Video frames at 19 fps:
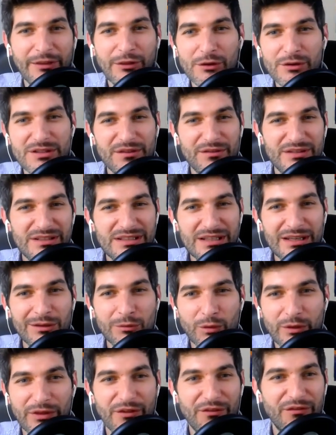Like there's a scene
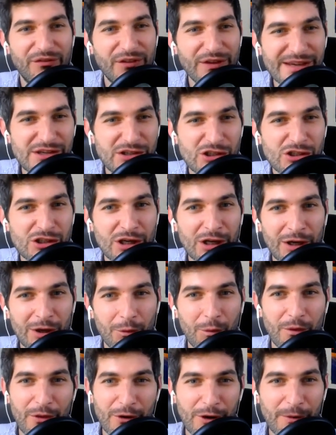with the fish
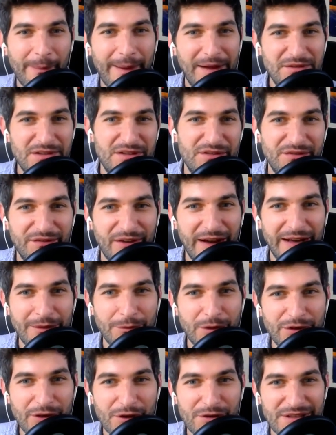where they're about to fight
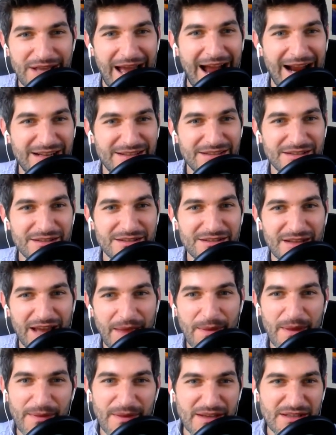with those axes
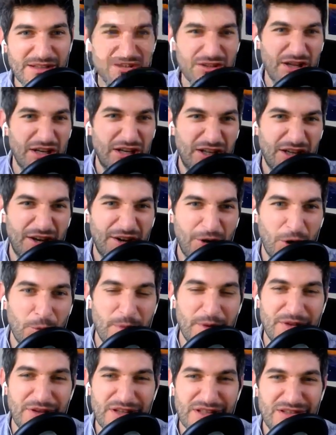and then they they cut
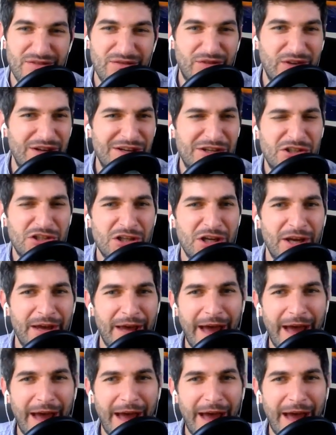open this fish